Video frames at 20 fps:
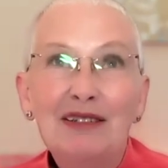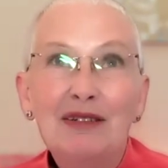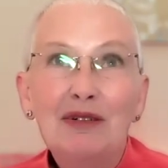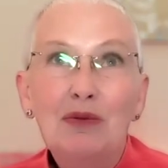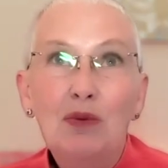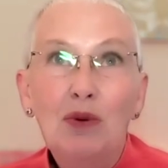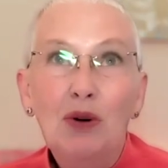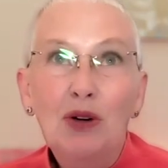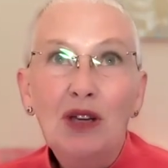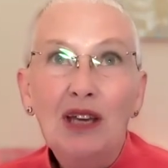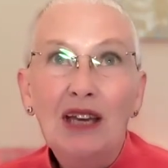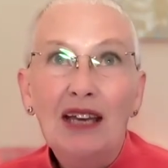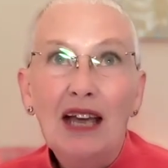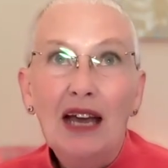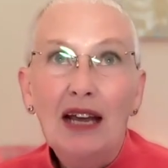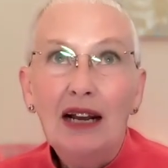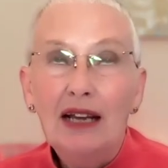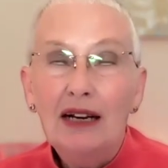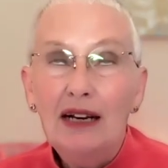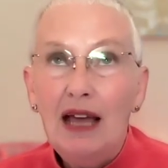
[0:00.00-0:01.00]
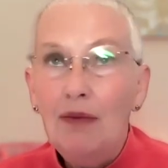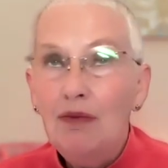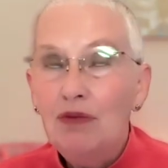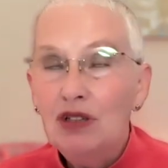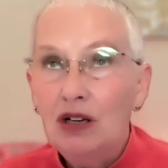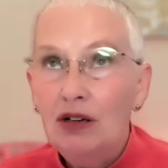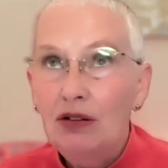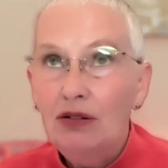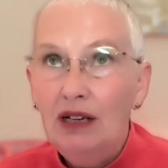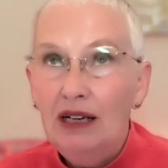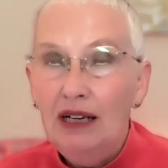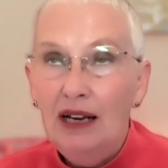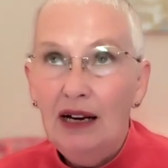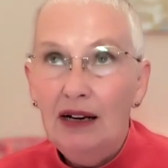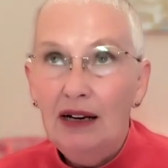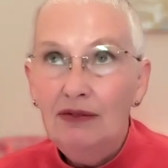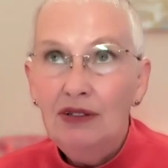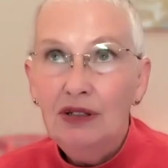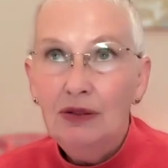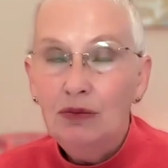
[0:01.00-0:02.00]
working at and absolutely
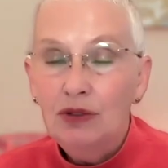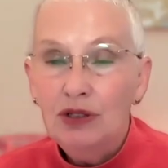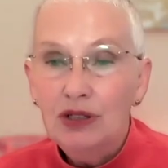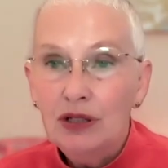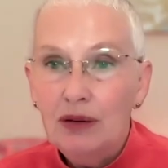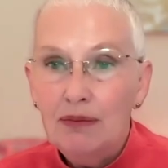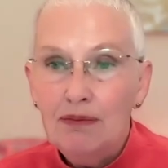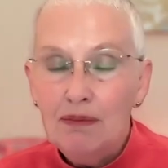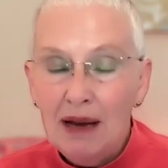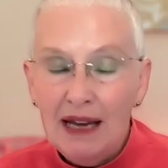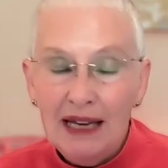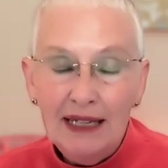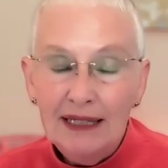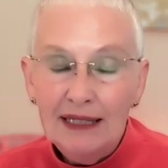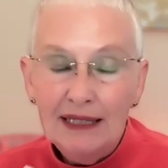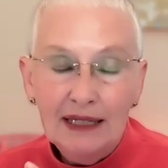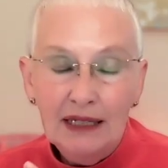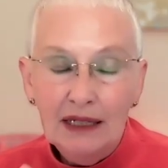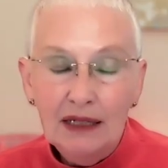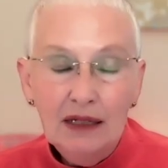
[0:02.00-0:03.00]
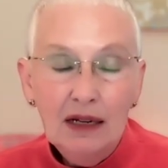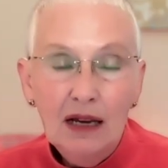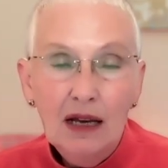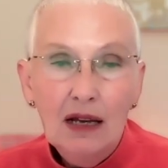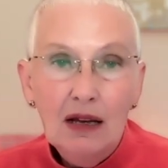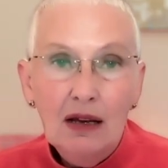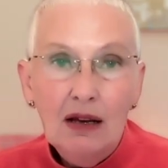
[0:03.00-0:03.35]
loved and was amazing